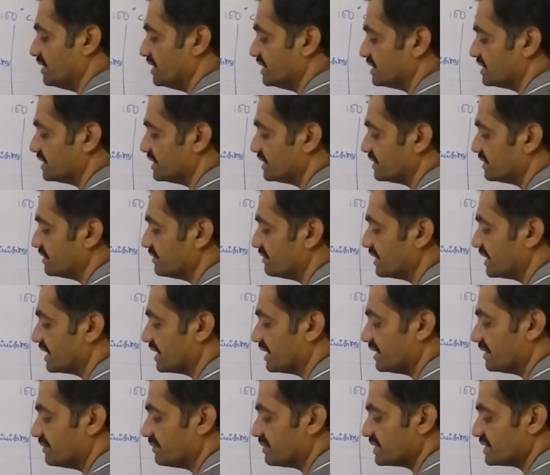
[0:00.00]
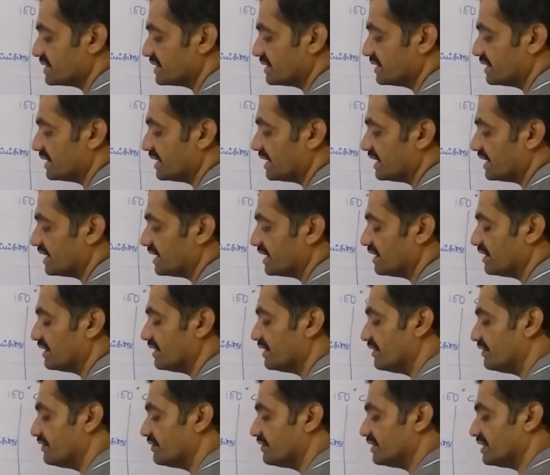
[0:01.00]
Means here we can represent that
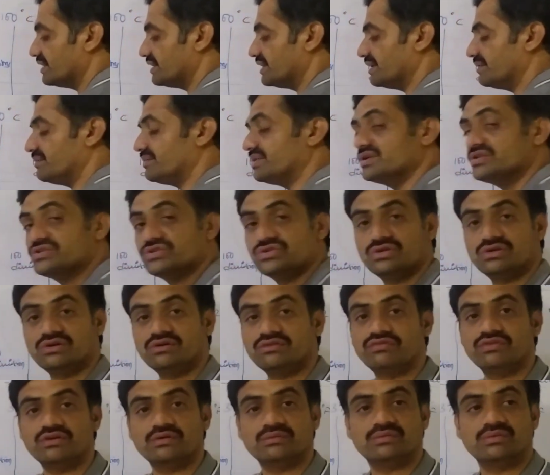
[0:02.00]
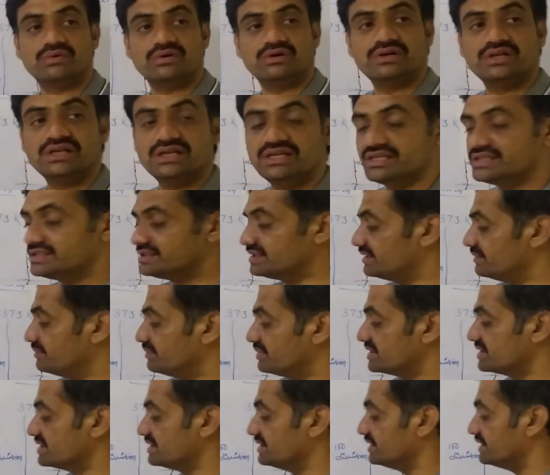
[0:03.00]
if the temperature of a body is
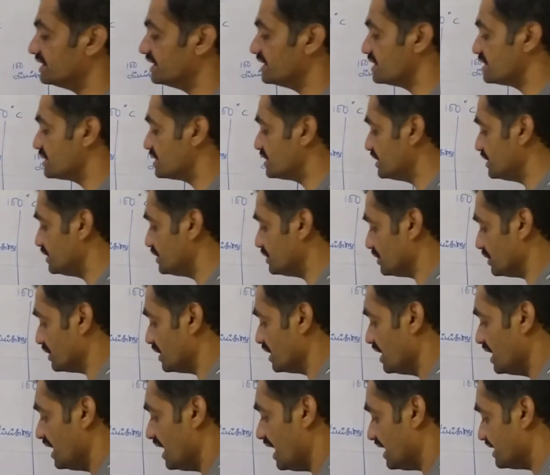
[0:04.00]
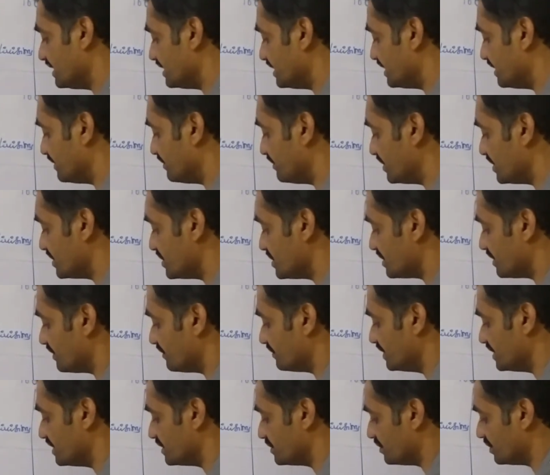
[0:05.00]
represented as T2 and the temperature
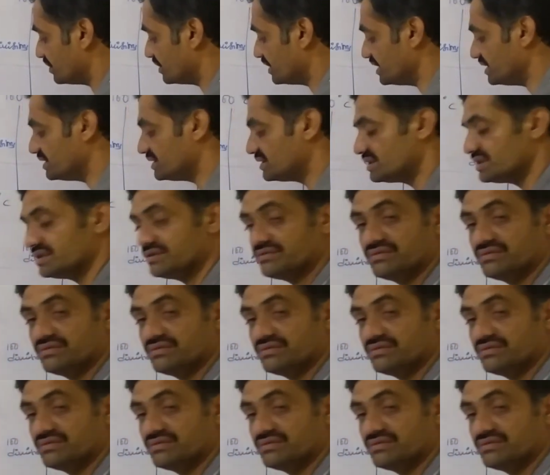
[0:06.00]
of this body is